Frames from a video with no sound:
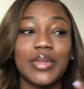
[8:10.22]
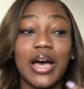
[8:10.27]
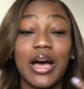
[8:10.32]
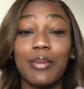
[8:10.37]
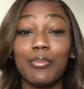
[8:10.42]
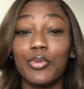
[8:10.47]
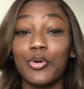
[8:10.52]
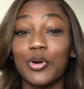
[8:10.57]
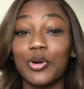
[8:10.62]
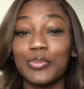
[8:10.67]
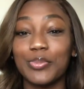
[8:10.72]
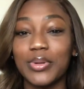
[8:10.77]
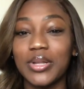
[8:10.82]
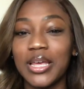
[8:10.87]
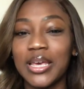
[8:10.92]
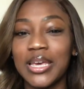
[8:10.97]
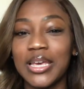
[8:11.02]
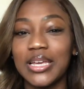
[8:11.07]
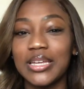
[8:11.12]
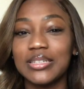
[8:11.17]
I board
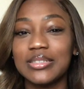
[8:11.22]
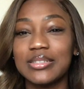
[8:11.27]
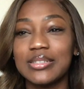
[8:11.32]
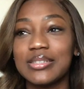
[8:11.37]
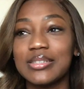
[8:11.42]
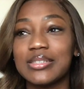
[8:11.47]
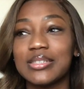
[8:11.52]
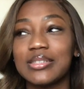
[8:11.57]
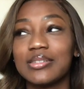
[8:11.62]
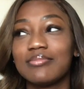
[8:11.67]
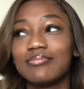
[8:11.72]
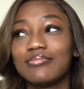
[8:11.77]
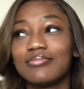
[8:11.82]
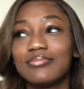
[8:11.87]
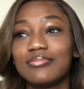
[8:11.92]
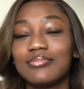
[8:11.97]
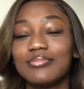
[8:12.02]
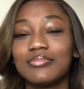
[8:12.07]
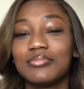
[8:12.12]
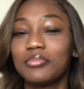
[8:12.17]
planes,
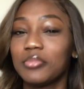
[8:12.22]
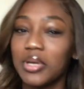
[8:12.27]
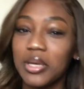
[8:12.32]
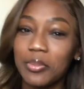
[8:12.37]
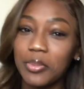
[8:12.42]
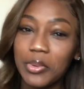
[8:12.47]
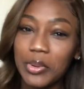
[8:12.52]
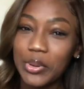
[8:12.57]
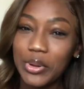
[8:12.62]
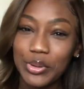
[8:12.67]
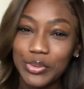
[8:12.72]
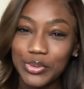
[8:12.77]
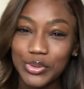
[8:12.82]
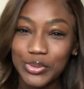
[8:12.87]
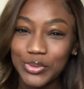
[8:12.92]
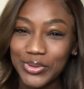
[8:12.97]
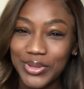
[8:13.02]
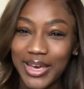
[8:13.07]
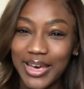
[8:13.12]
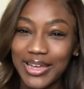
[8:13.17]
people don't
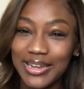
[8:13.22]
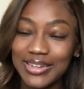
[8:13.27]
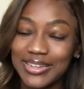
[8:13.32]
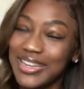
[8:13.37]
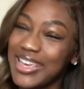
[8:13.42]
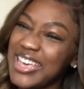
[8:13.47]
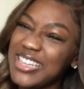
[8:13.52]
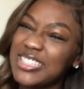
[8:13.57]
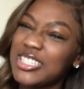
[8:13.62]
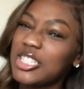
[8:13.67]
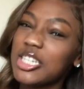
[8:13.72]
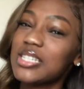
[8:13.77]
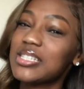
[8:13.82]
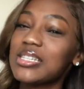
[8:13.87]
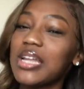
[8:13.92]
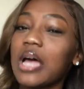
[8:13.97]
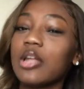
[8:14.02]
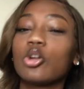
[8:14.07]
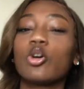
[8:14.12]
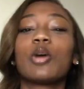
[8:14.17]
do that. It's
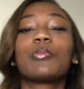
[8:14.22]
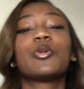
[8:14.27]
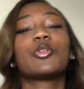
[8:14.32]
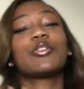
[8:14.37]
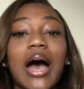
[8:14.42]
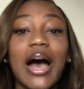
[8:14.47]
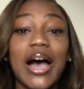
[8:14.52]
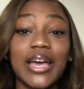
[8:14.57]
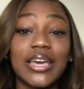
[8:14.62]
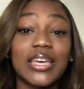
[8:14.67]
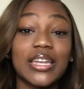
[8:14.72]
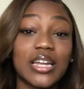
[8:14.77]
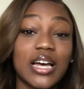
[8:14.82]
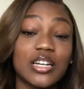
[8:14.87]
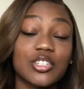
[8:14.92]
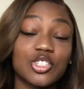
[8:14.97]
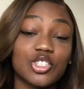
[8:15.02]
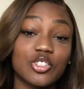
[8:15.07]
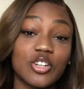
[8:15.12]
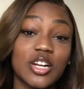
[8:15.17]
just not normal. I
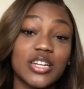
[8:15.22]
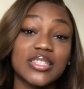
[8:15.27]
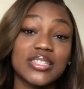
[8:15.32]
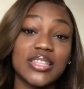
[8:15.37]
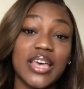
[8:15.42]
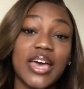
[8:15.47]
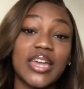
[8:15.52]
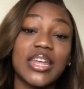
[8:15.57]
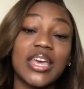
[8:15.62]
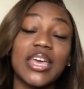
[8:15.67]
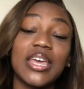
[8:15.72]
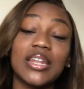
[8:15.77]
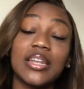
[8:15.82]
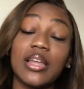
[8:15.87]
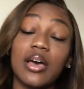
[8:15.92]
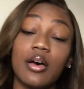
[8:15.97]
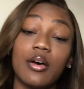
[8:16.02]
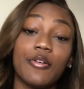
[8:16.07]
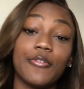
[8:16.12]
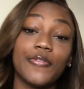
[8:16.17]
cannot stress that
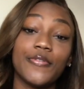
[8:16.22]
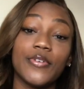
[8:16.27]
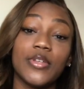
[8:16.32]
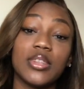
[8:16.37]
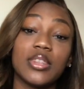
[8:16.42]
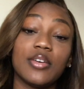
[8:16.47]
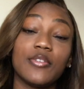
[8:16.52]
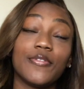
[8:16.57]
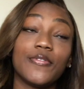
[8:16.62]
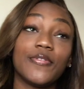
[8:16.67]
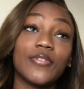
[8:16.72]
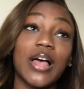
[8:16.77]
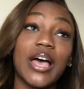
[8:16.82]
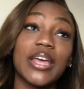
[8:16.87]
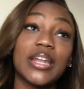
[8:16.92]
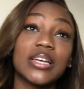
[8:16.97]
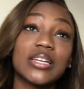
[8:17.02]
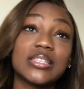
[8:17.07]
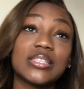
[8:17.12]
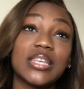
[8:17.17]
enough. The
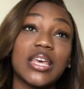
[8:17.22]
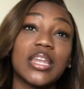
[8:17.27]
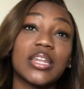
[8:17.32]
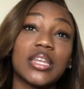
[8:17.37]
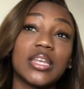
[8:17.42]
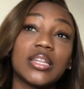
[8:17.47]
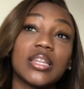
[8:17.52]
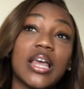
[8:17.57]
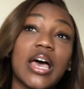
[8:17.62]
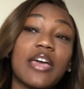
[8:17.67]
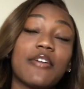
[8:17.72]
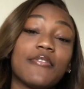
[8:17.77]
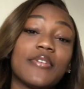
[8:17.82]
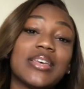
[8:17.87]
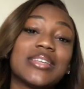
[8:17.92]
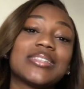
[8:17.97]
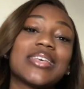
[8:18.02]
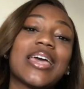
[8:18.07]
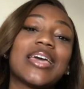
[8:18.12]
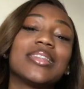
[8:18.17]
flight attendant life
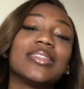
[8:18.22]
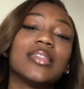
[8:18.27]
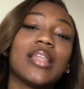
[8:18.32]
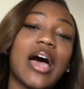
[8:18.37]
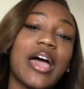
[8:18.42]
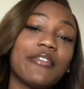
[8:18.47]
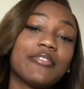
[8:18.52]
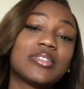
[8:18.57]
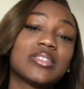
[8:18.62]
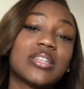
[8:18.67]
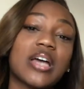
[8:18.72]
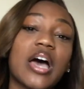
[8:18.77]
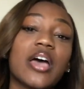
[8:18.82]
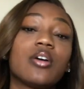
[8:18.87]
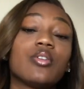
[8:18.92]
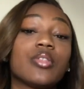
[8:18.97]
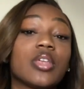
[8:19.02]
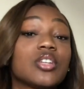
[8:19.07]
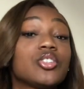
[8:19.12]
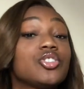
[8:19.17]
is a
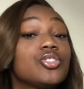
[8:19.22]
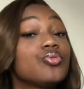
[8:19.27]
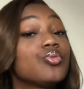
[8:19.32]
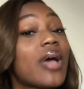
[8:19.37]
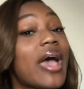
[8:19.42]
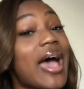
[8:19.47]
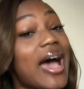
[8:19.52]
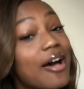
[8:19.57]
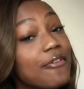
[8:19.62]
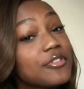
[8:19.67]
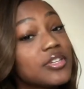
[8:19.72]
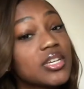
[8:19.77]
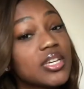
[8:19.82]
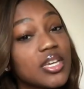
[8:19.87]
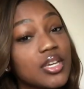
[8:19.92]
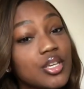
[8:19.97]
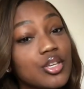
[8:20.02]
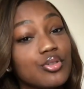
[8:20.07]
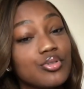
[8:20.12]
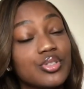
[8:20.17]
lifestyle that you have to
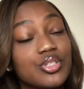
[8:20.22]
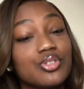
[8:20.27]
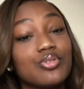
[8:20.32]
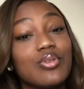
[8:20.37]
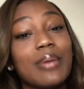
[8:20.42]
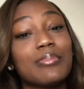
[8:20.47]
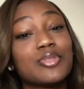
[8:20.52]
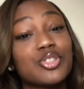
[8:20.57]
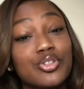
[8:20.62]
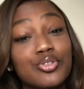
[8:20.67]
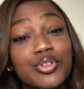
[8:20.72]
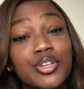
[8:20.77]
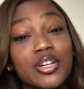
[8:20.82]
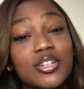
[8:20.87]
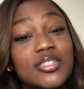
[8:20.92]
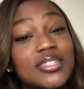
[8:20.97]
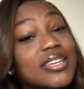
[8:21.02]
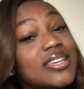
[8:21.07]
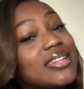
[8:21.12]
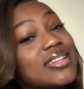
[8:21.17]
get used to. I'm 2
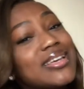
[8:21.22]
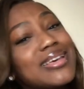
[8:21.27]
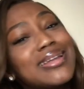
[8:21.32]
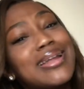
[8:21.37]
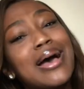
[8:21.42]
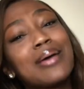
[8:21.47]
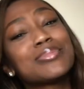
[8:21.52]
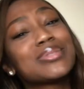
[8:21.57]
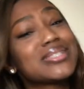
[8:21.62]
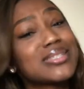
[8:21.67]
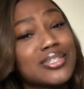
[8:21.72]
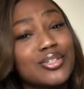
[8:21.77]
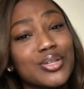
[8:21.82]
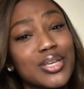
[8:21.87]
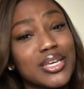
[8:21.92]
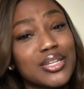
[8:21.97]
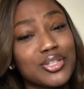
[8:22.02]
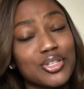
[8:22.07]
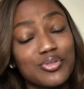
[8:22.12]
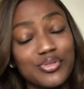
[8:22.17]
years in and I'm still
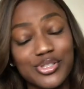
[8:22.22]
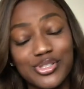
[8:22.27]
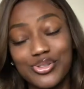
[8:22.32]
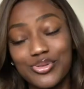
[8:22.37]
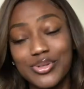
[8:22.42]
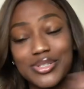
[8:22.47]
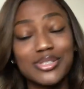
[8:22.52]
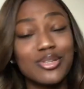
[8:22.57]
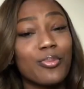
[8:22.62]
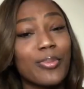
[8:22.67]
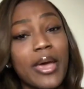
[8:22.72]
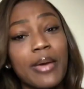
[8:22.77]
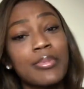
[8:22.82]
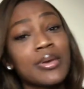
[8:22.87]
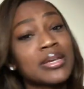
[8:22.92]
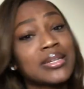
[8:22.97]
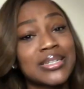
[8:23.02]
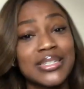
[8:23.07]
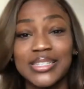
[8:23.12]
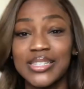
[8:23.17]
getting used to it. So
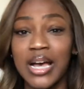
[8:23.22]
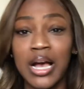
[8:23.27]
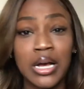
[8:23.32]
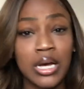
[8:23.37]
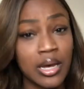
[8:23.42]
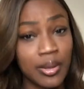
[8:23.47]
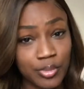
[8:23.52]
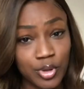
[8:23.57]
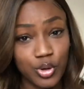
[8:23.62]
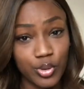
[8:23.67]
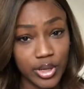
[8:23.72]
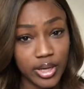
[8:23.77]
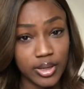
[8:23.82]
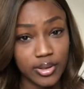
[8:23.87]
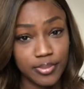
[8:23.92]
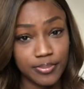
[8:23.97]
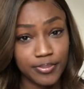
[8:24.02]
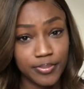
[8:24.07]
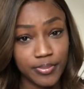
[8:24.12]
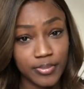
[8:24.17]
baby, it does not come quick.